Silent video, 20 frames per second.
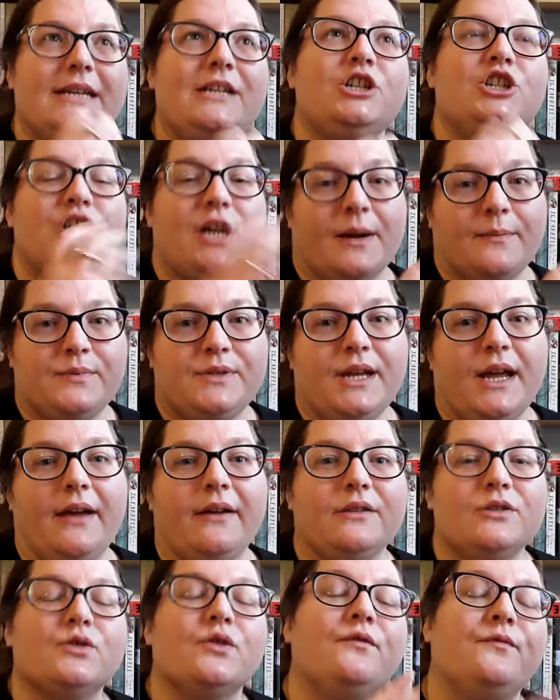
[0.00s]
Each
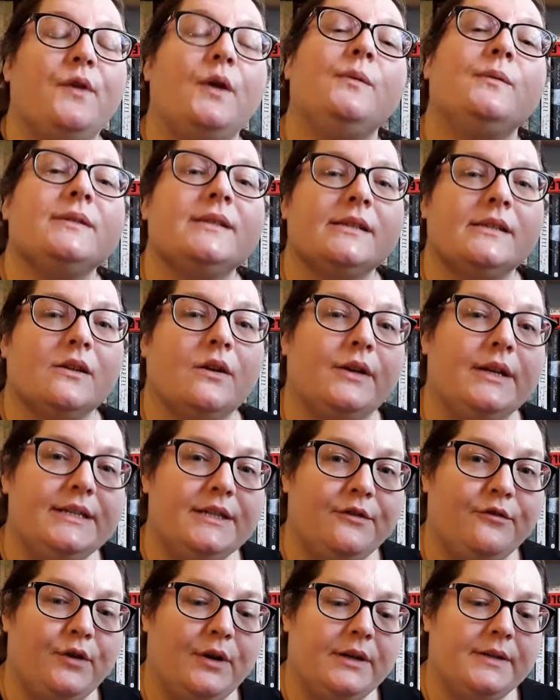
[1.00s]
chapter sort of focuses on a
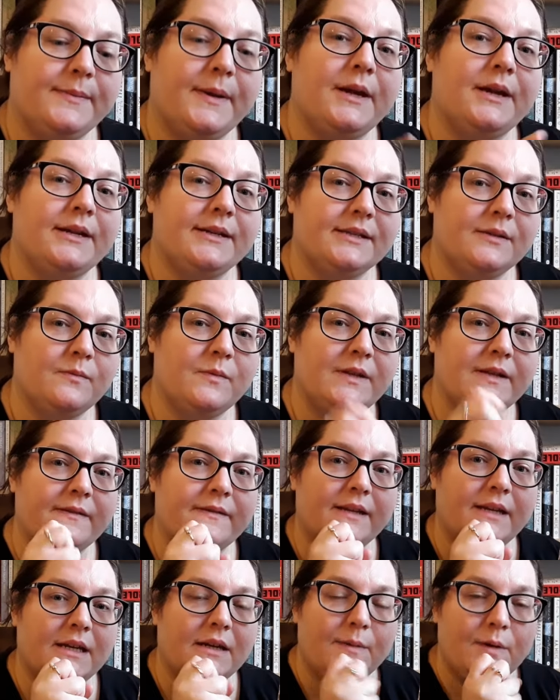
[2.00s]
different person
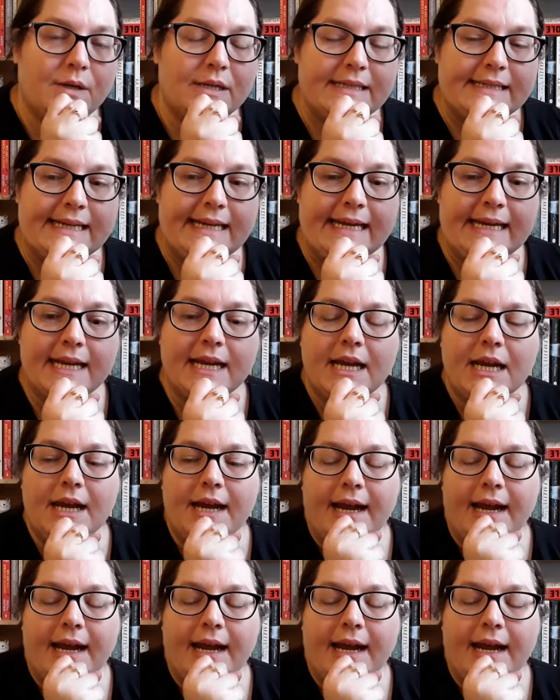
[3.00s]
within the community,